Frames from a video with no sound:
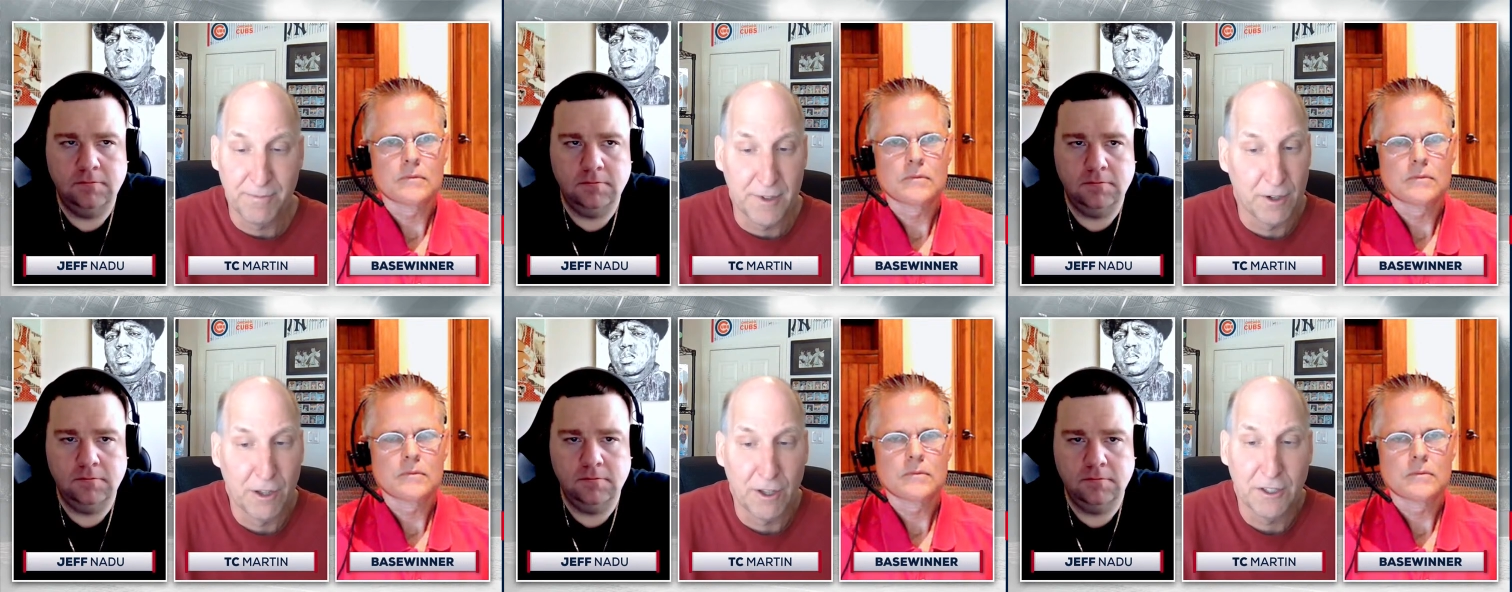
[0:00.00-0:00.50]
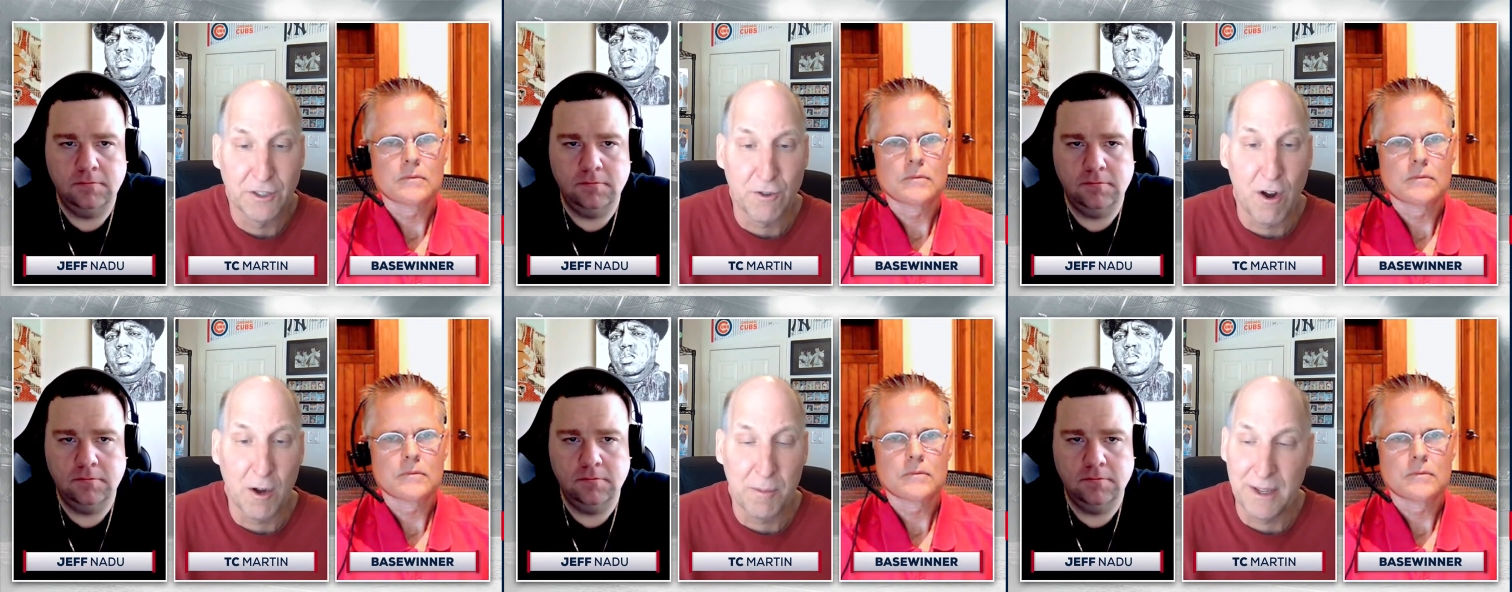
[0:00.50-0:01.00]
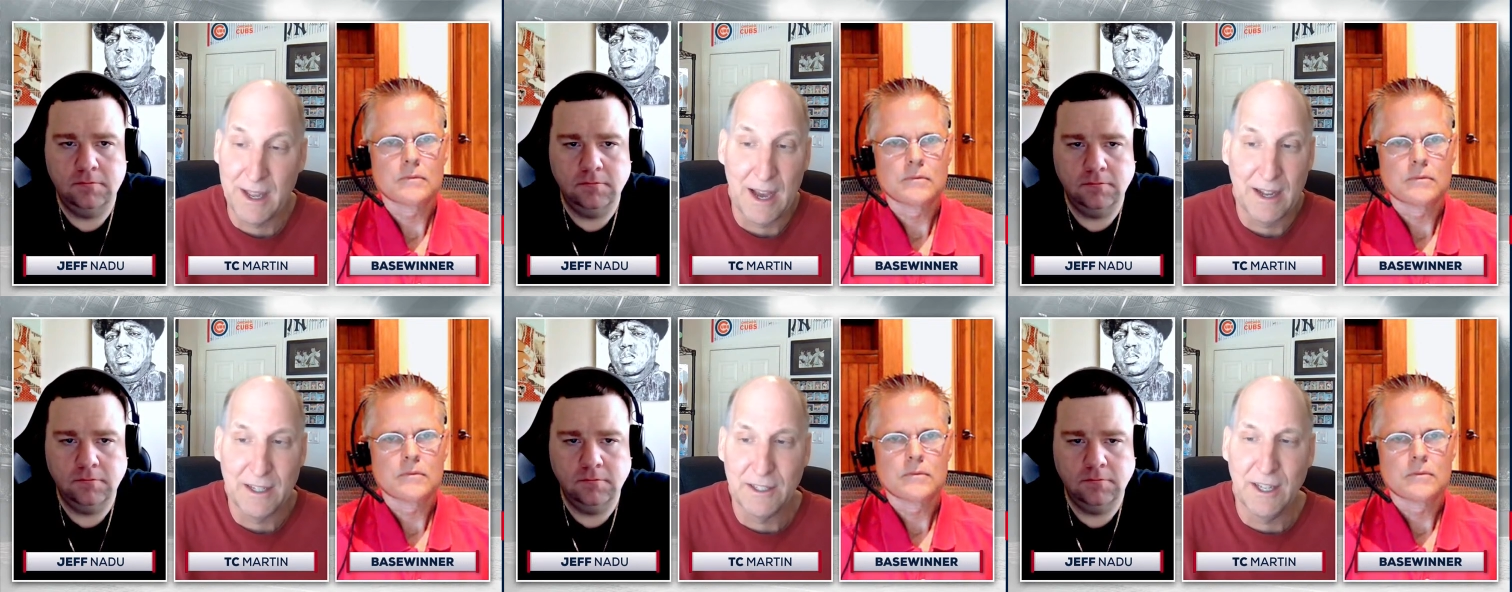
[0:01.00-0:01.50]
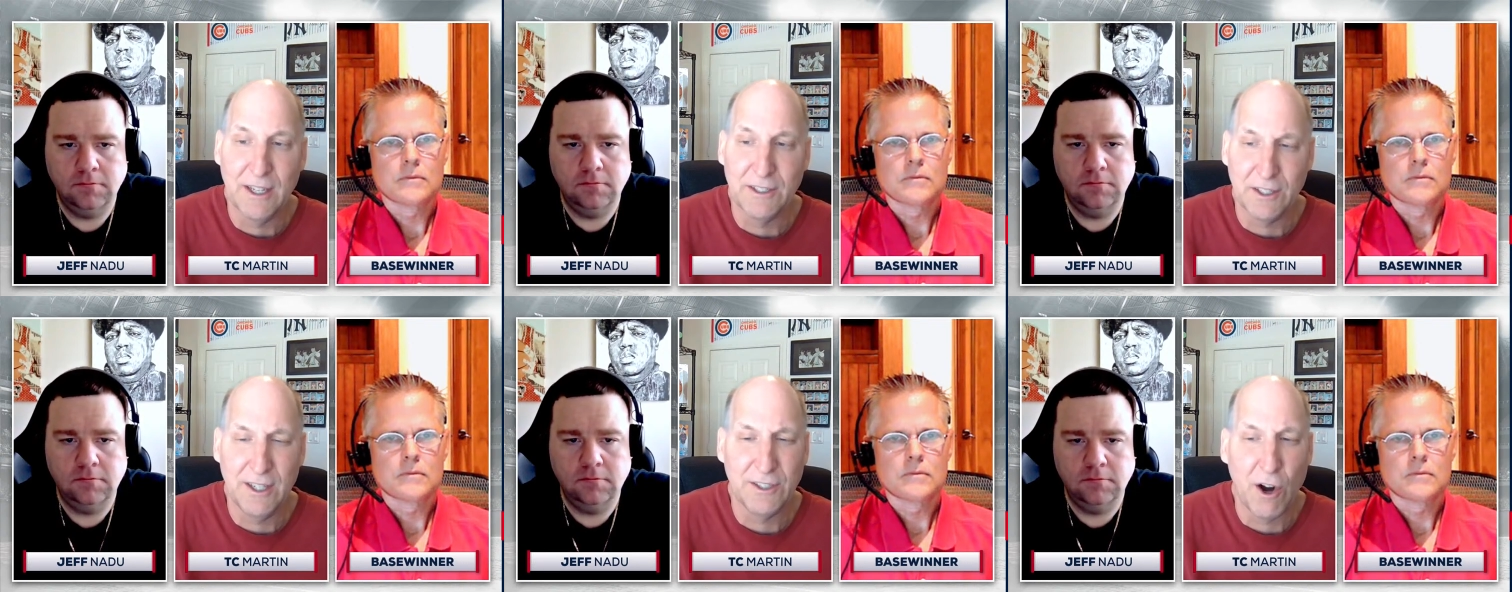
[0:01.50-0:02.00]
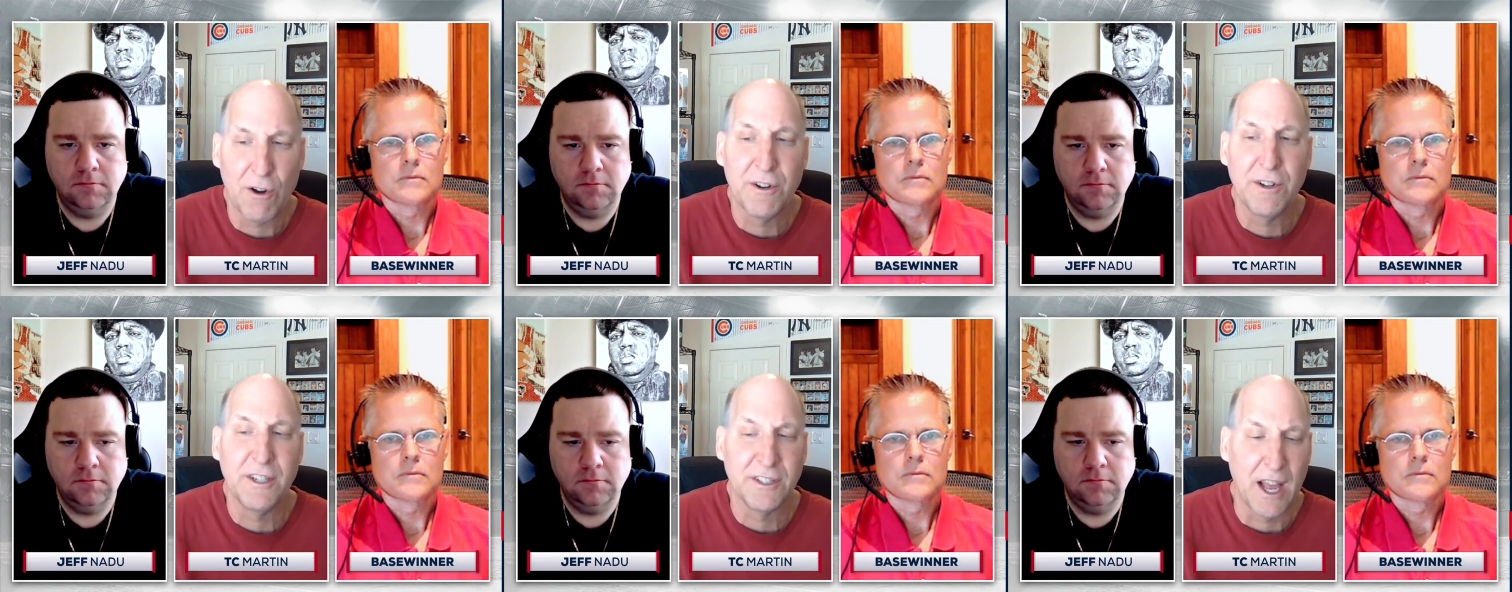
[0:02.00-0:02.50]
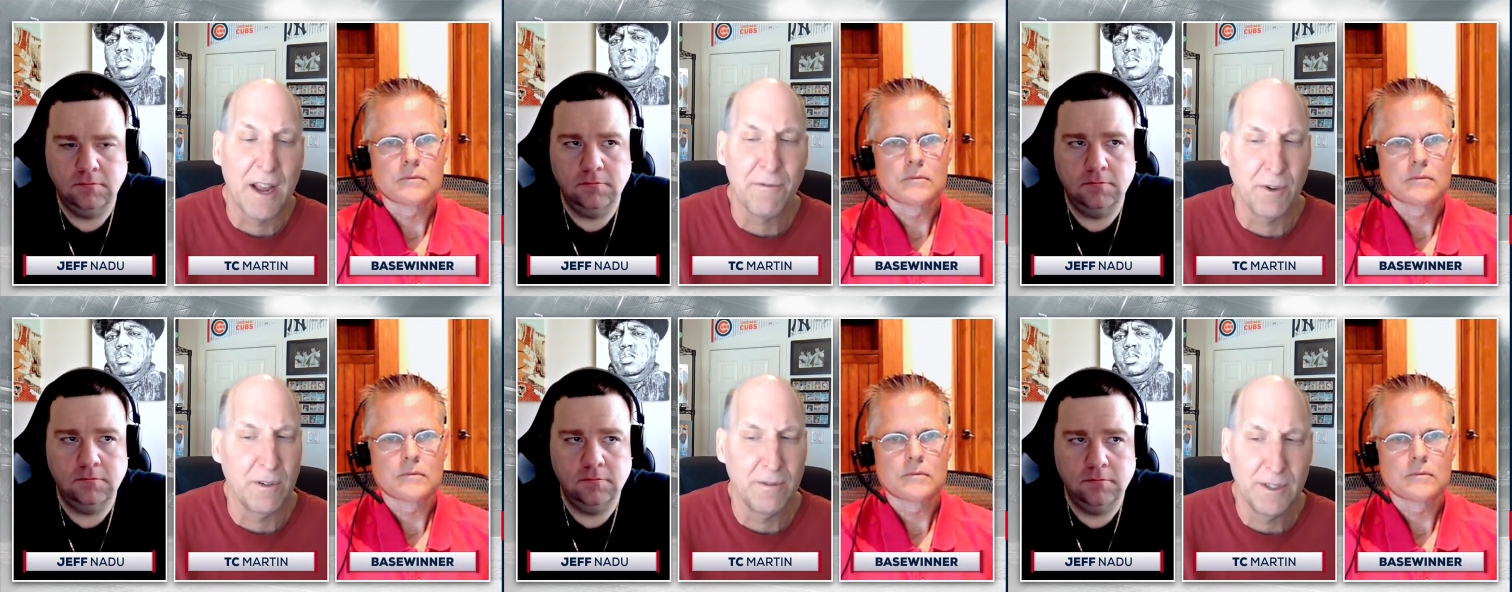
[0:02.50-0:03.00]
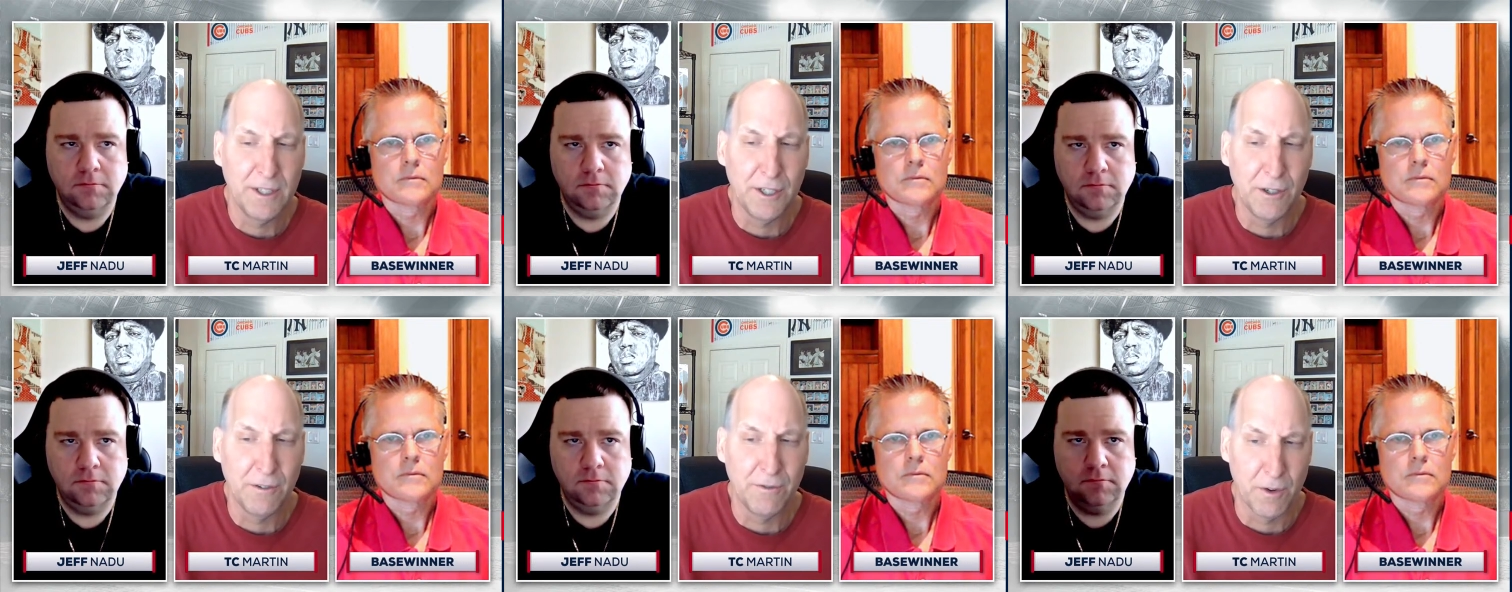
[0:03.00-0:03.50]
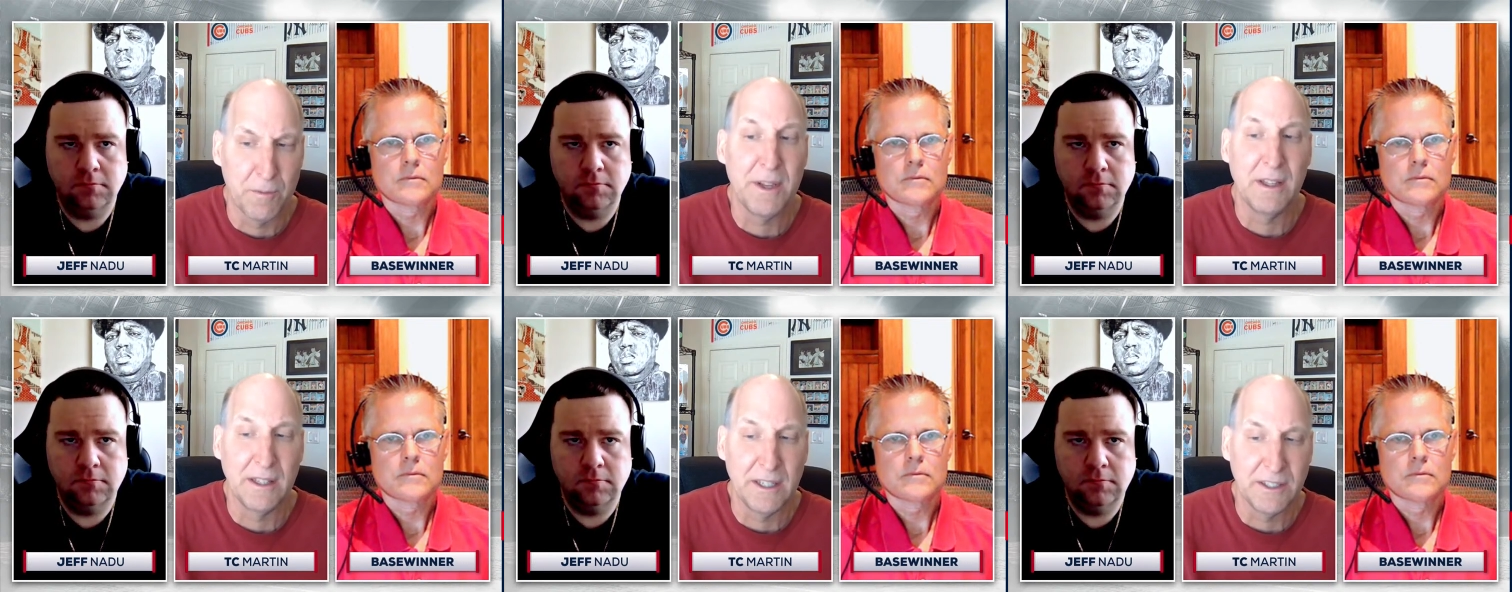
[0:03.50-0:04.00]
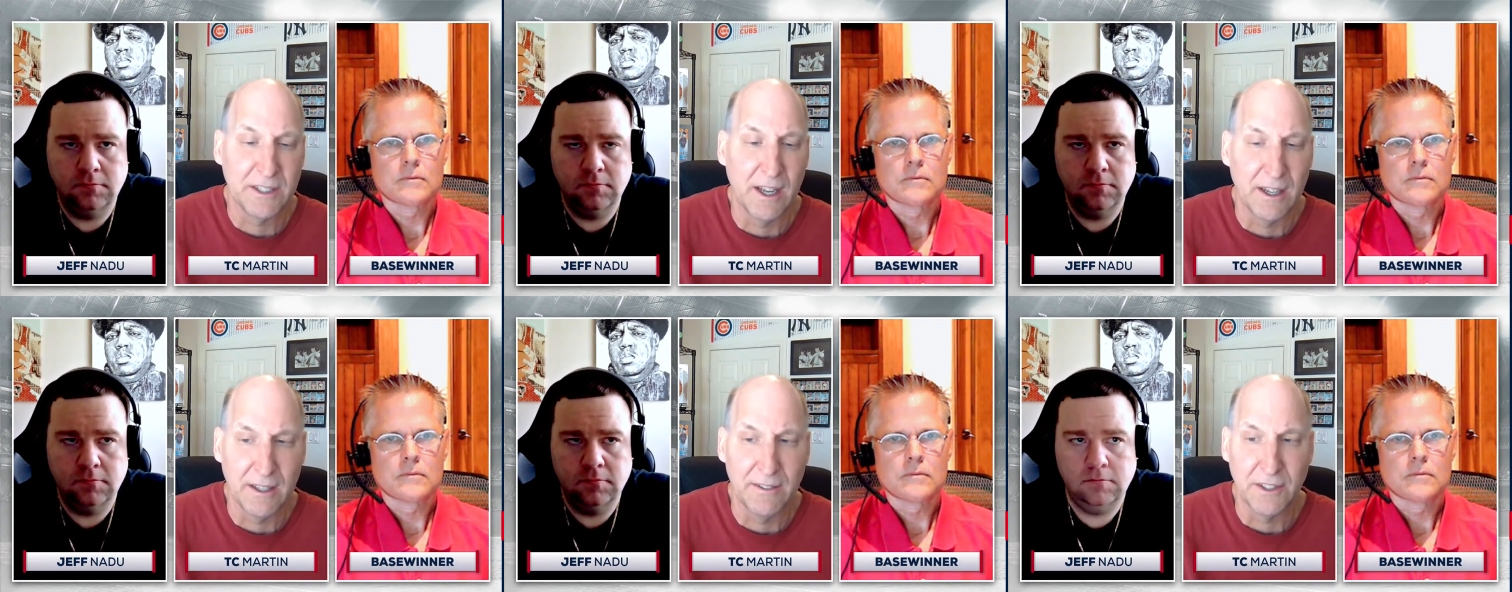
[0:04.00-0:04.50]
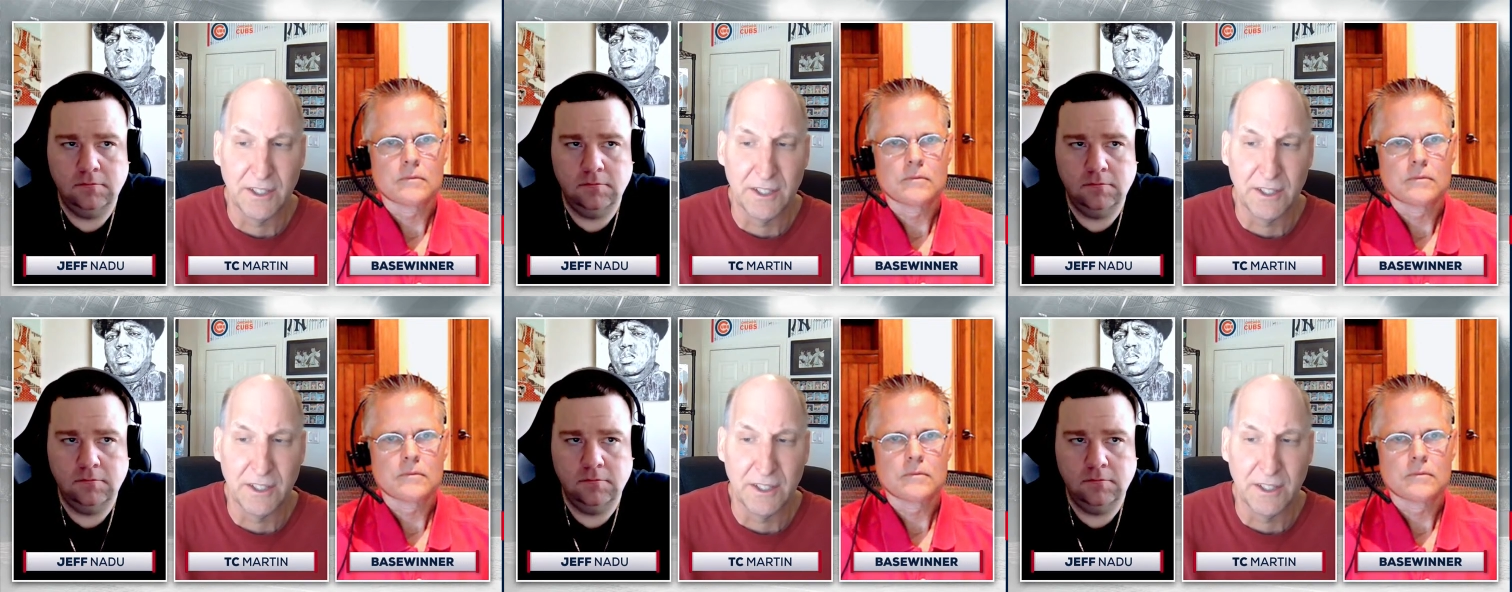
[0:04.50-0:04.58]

Speaker 1: they're looking strong, but yeah, it's harder to decipher, you know, for me at least, in